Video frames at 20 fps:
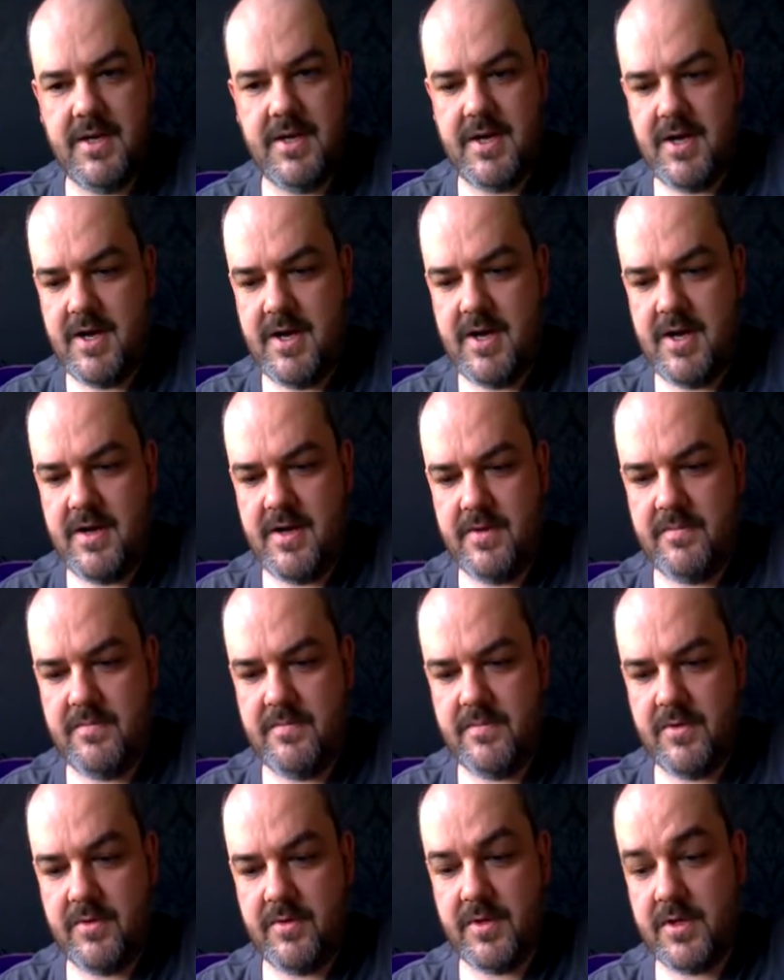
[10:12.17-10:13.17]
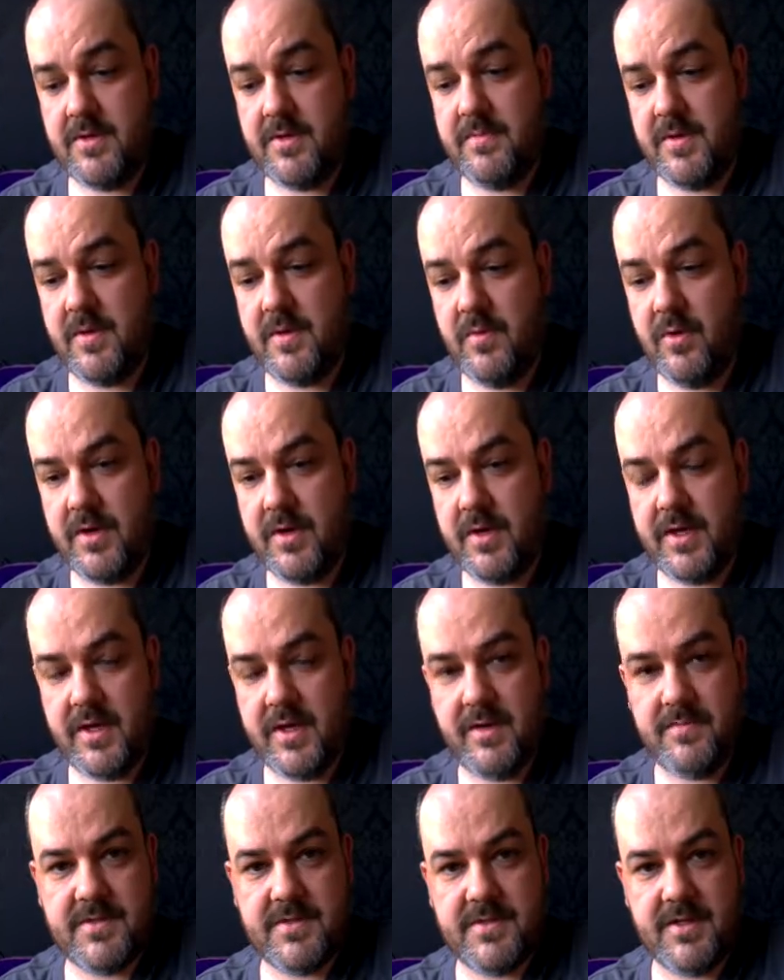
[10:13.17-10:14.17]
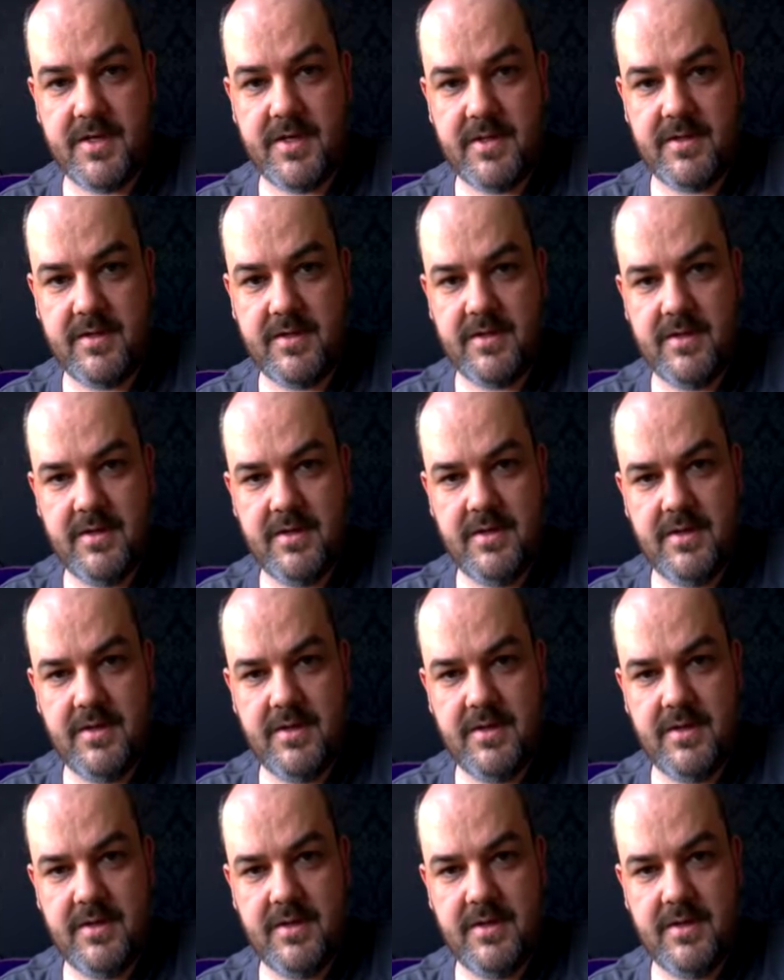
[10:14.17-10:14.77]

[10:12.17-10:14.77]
Um, or there could be a warning up saying